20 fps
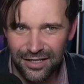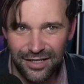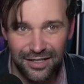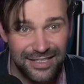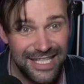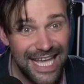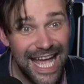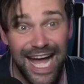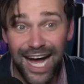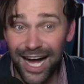
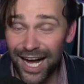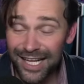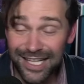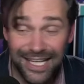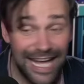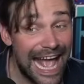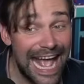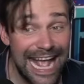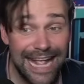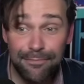Yeah,
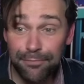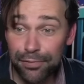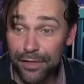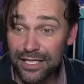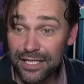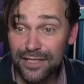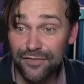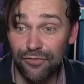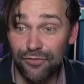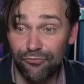A+
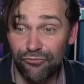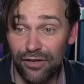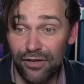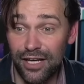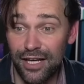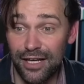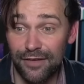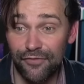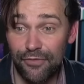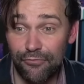
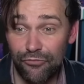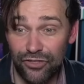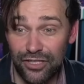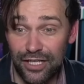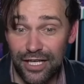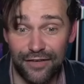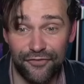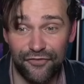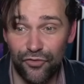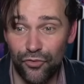
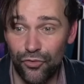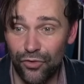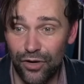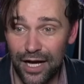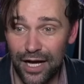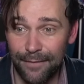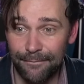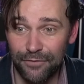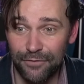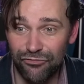
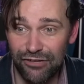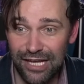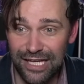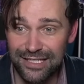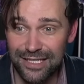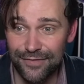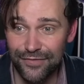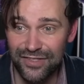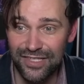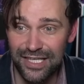for
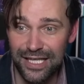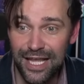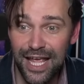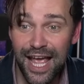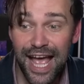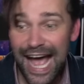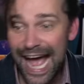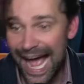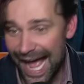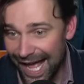creativity.
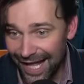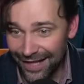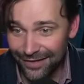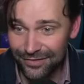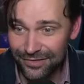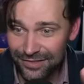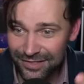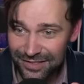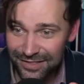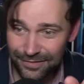
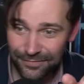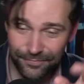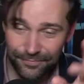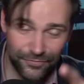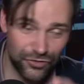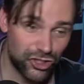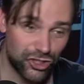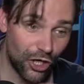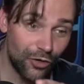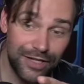And
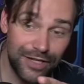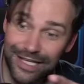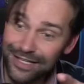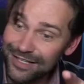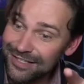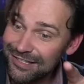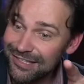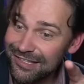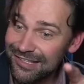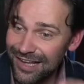joking
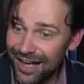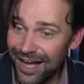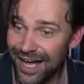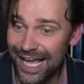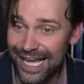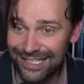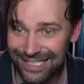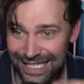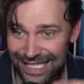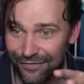
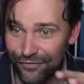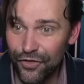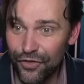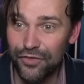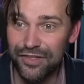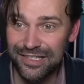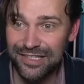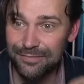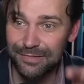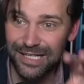aside, even though
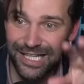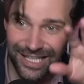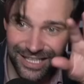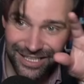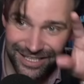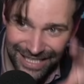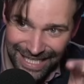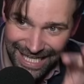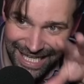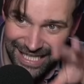this is
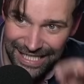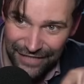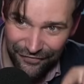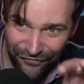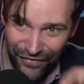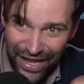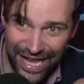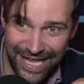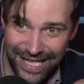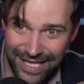clearly
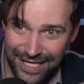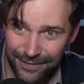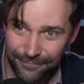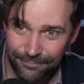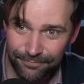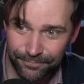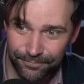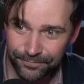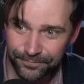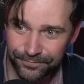fake,
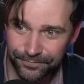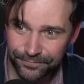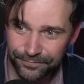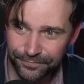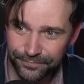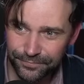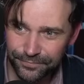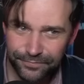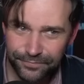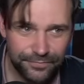
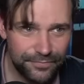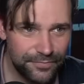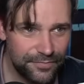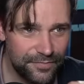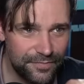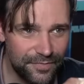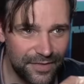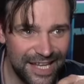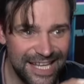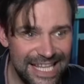
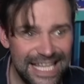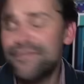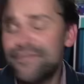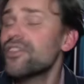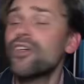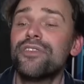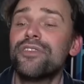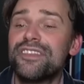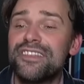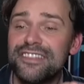
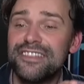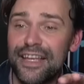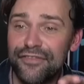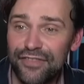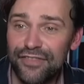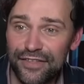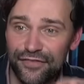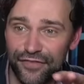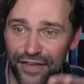even though this is definitely